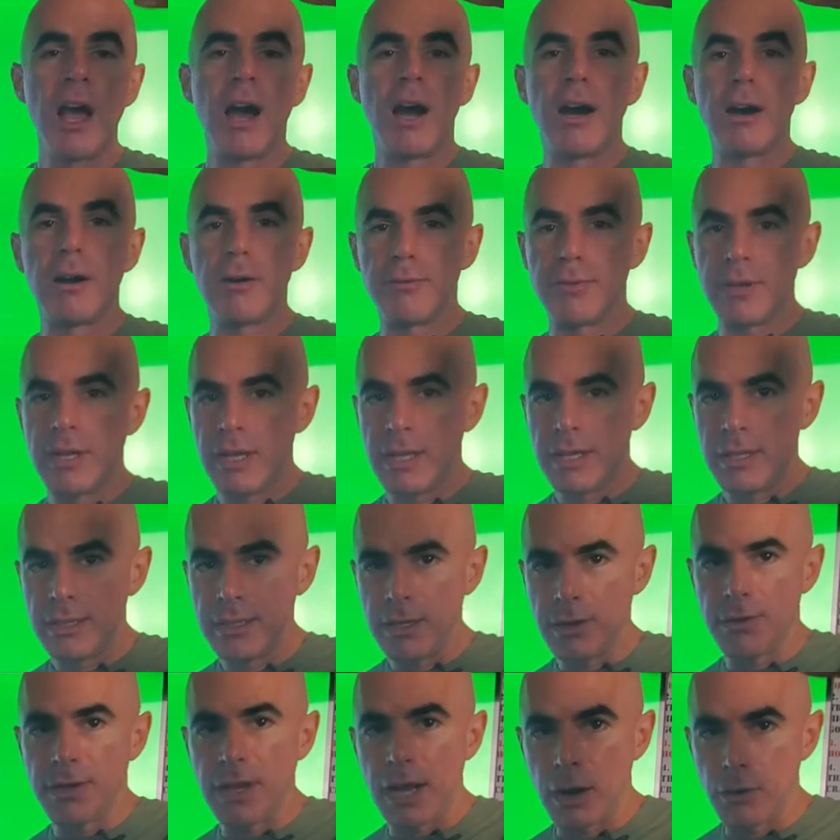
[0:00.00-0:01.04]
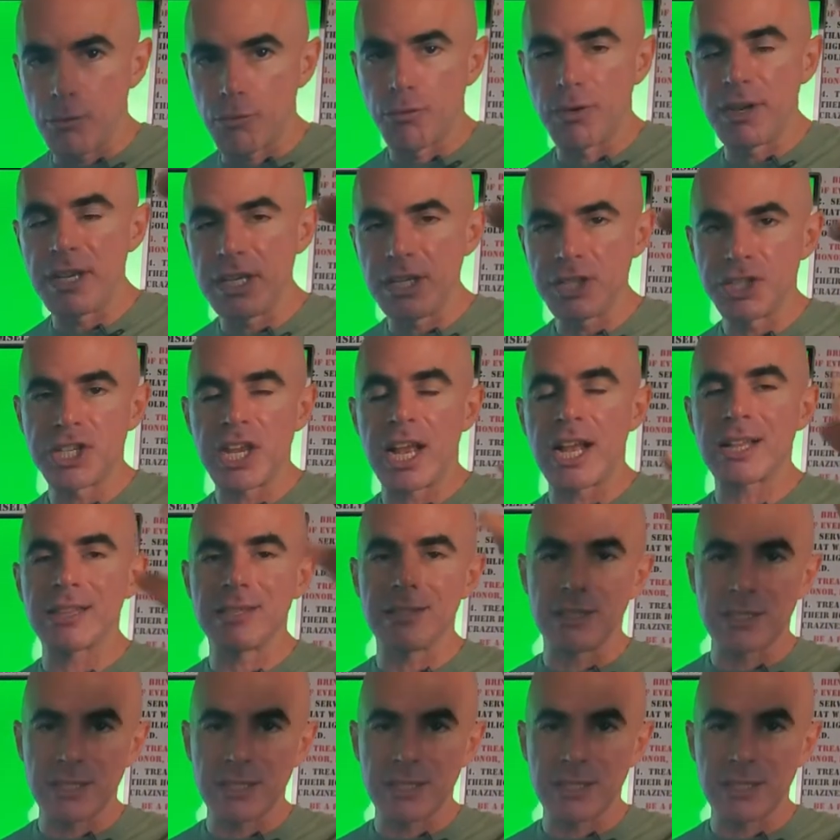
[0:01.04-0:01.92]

of literally a written checklist,